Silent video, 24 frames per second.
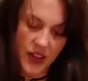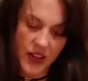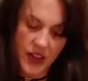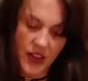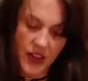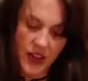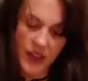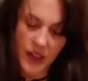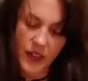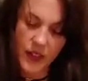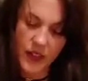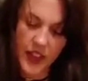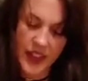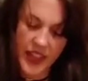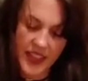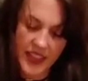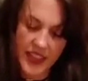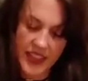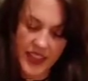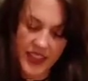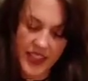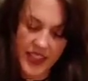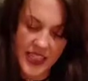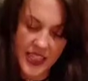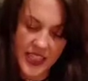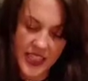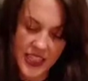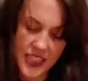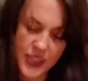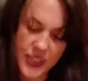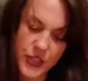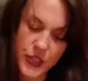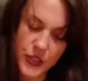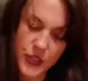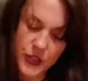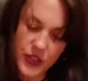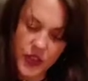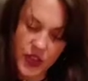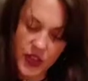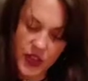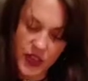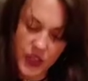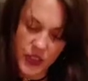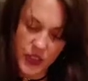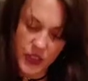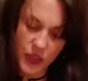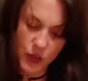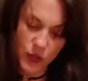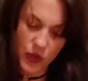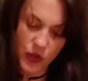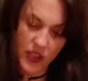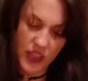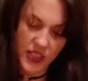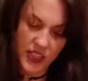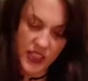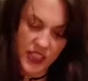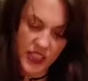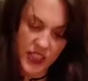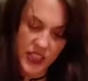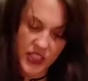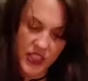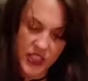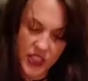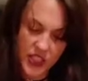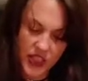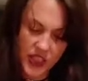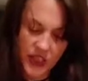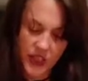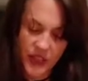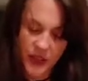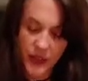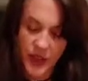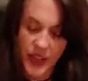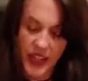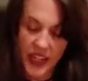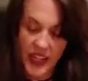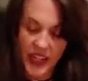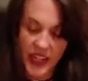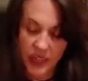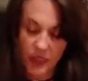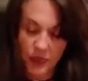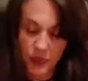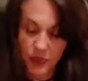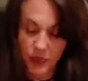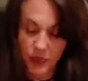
All right, these two cards want to start the reading.